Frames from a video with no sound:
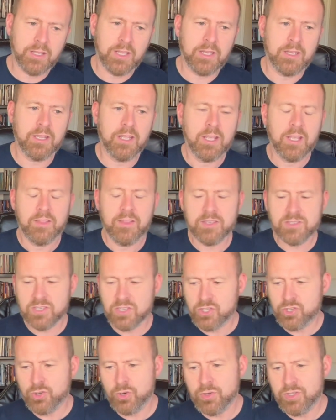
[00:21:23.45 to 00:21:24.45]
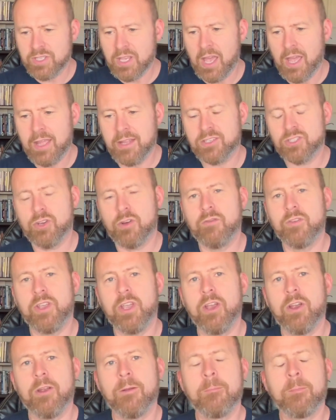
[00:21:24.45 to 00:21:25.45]
and this is true science over
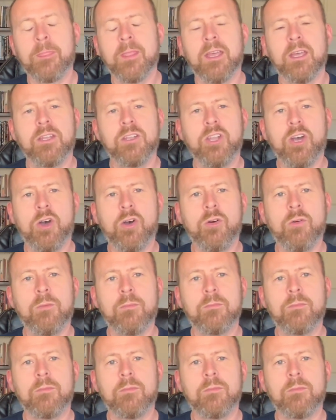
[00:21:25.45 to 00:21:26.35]
here. No,